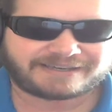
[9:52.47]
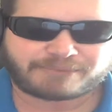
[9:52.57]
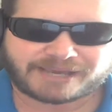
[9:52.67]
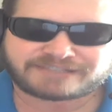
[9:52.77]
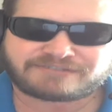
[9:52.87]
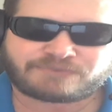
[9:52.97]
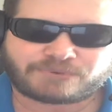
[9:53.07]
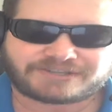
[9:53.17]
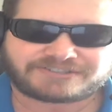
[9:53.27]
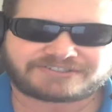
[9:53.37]
passive
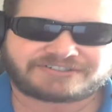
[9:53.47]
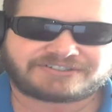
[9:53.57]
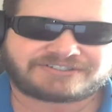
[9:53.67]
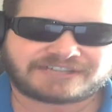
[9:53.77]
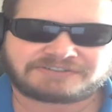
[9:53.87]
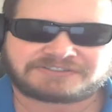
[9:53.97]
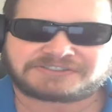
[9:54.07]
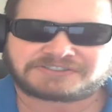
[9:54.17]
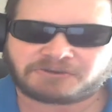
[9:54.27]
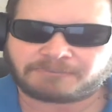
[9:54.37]
voice sounds
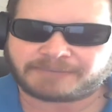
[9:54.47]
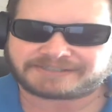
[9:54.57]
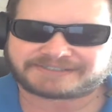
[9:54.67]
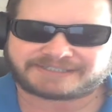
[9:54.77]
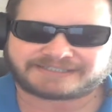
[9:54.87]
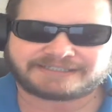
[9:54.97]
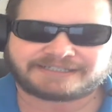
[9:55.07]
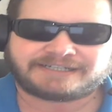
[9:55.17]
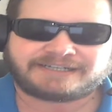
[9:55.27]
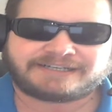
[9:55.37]
so messy.
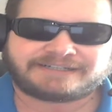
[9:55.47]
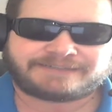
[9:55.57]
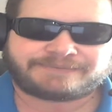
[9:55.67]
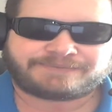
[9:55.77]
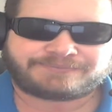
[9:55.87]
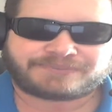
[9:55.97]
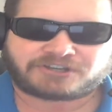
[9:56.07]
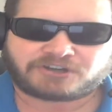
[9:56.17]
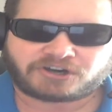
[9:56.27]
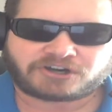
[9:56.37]
The
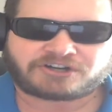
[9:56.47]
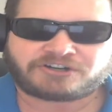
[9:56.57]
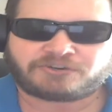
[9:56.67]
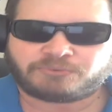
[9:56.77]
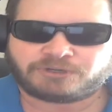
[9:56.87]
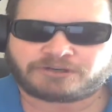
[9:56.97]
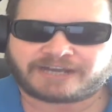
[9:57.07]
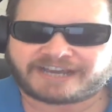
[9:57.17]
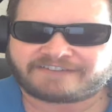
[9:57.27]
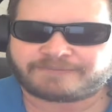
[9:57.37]
car will
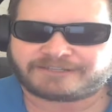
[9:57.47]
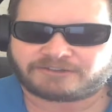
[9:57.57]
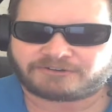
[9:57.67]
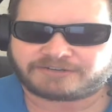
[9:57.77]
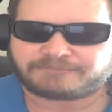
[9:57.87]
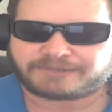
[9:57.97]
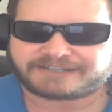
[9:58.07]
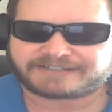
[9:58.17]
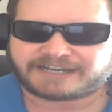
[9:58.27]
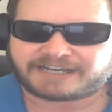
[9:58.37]
have been loaded by
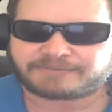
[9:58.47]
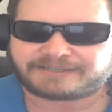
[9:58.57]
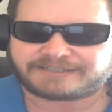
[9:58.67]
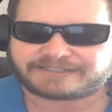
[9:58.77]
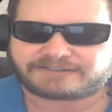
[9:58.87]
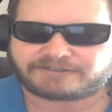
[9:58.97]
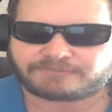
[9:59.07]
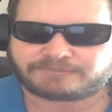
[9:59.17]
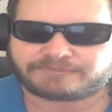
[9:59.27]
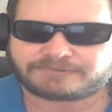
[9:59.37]
the time he gets home.